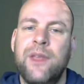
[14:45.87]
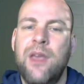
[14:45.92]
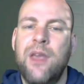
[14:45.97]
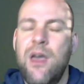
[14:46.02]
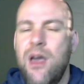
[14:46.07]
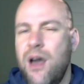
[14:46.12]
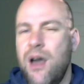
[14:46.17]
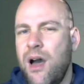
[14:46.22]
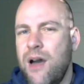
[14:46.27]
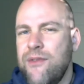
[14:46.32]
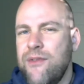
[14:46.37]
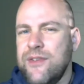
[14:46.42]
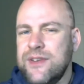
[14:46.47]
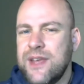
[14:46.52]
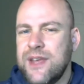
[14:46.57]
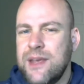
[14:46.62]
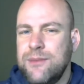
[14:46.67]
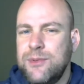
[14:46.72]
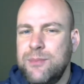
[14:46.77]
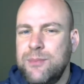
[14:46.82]

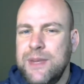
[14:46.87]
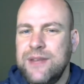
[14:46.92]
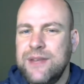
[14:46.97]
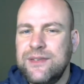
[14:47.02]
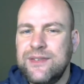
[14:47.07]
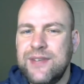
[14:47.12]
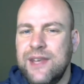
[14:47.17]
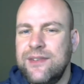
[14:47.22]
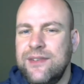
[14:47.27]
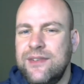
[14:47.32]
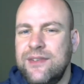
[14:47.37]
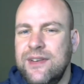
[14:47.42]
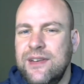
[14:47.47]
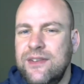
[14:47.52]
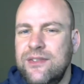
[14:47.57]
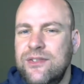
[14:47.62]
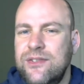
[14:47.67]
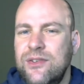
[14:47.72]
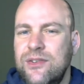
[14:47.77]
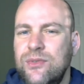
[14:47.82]
Oftentimes, means testing
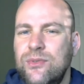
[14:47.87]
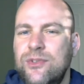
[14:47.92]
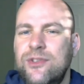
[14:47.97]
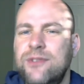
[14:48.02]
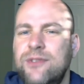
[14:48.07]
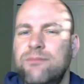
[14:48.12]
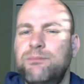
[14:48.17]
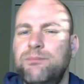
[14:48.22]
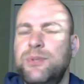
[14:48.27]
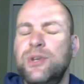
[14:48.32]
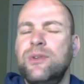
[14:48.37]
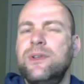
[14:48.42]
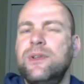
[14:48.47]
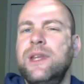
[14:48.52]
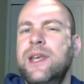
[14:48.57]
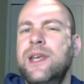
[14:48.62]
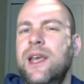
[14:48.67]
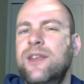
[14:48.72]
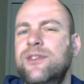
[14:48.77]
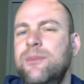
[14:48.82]
is used
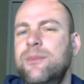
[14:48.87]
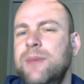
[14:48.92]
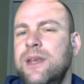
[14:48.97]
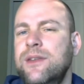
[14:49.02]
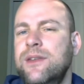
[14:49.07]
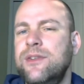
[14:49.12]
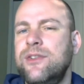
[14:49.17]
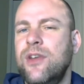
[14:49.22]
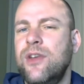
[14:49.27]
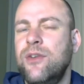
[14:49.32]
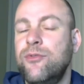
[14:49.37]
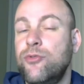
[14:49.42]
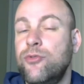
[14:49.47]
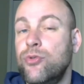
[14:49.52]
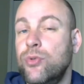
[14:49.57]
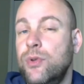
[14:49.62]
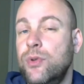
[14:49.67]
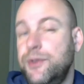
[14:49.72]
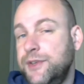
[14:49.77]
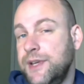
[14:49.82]
purely as a means of
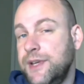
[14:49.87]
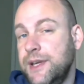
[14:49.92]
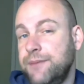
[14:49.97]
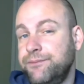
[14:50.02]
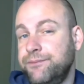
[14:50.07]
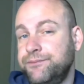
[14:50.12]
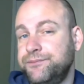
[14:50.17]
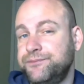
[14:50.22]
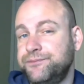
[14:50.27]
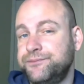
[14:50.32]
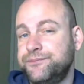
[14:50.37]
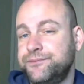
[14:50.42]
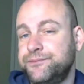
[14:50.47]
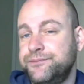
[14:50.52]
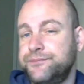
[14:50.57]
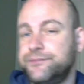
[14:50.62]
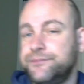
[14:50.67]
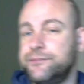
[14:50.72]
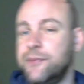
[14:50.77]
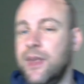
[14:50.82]
cruelty.
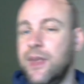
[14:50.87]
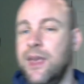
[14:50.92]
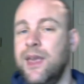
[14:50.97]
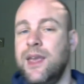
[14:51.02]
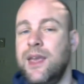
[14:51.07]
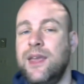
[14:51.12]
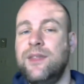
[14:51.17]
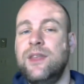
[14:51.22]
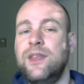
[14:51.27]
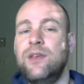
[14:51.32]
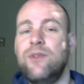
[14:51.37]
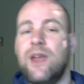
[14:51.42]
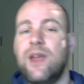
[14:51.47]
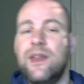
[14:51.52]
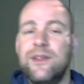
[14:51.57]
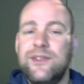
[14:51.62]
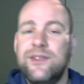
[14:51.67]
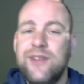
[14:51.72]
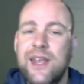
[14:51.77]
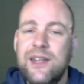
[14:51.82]
In the
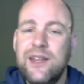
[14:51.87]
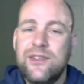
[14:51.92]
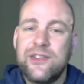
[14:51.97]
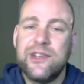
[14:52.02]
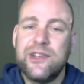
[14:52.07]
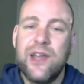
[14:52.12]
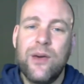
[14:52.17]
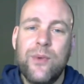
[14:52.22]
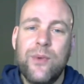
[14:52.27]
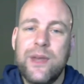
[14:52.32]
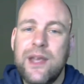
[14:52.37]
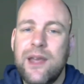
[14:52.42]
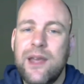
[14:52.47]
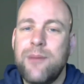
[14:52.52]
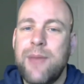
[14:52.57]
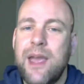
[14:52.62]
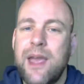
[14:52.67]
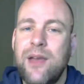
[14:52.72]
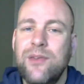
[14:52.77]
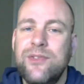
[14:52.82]
United States,
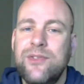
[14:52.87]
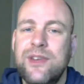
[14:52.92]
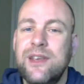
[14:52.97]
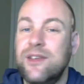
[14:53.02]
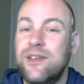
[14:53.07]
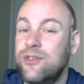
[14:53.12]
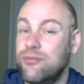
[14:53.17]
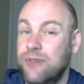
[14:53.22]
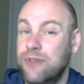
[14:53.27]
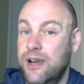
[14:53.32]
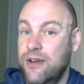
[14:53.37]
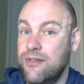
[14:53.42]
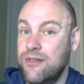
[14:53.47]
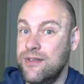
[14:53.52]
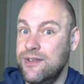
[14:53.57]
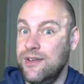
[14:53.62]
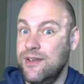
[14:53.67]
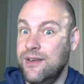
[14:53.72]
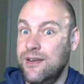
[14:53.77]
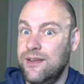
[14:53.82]
low-income housing, as rare
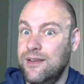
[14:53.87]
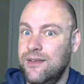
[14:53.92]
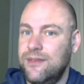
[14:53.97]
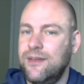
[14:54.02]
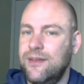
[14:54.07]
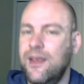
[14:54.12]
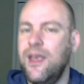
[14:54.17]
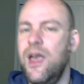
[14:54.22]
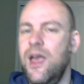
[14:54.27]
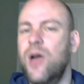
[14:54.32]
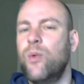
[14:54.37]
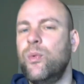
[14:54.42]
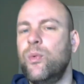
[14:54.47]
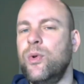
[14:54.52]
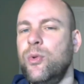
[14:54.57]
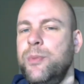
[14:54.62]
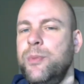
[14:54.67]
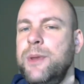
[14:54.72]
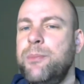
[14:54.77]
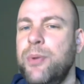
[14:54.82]
as it is,
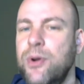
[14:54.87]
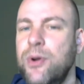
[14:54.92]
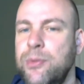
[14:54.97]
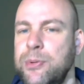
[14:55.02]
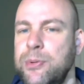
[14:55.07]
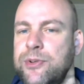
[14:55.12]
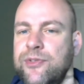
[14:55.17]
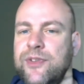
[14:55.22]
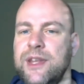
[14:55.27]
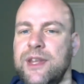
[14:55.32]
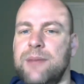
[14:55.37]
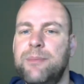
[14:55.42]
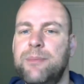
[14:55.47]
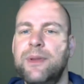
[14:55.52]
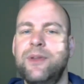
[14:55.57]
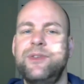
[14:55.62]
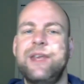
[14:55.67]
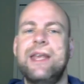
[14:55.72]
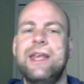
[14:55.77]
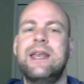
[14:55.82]
will be purposefully
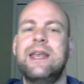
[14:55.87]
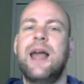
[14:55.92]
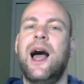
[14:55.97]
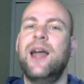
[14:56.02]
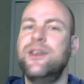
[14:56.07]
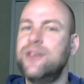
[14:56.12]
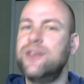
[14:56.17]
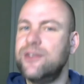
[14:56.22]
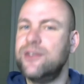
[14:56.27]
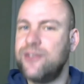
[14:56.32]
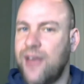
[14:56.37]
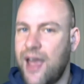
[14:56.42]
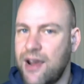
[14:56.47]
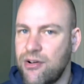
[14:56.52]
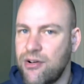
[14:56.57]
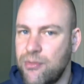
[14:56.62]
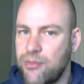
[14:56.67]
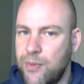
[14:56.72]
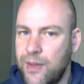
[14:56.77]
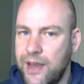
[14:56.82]
built in
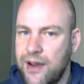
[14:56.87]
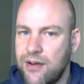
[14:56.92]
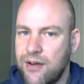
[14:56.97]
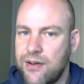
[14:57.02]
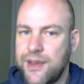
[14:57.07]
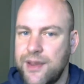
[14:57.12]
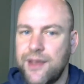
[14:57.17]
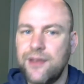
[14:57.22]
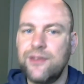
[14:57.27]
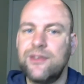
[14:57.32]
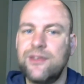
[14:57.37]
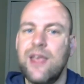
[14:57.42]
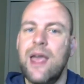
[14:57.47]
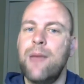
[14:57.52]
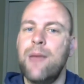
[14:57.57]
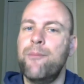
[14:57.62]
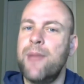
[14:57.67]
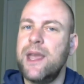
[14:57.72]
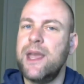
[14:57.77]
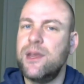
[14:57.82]
undesirable areas,
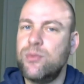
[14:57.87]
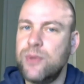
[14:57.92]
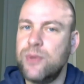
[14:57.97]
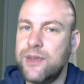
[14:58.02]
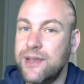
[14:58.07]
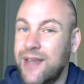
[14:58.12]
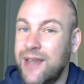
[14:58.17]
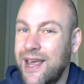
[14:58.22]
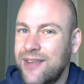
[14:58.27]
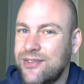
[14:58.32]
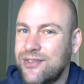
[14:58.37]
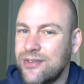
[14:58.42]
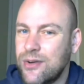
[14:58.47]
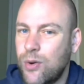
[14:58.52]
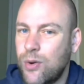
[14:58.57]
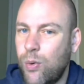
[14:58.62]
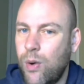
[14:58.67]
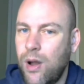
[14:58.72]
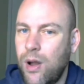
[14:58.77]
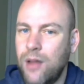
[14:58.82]
made with lesser
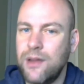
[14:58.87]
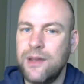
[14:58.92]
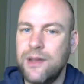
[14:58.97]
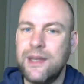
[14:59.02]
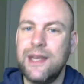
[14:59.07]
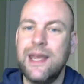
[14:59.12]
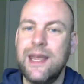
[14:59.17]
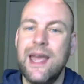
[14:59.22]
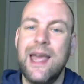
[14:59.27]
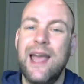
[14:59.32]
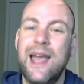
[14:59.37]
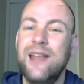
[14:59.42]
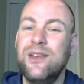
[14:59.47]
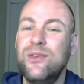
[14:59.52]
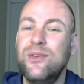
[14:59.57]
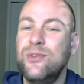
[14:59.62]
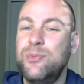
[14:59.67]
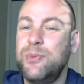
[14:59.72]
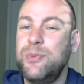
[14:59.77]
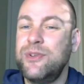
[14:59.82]
quality, and
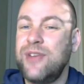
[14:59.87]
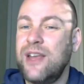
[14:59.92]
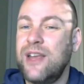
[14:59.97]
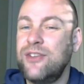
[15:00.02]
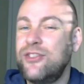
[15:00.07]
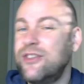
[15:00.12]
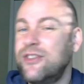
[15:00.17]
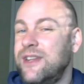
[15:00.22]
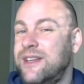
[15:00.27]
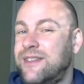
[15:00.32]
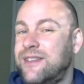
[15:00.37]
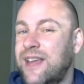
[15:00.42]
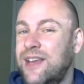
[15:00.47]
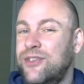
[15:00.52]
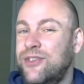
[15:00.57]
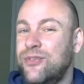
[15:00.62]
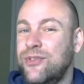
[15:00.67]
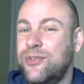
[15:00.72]
use potentially dangerous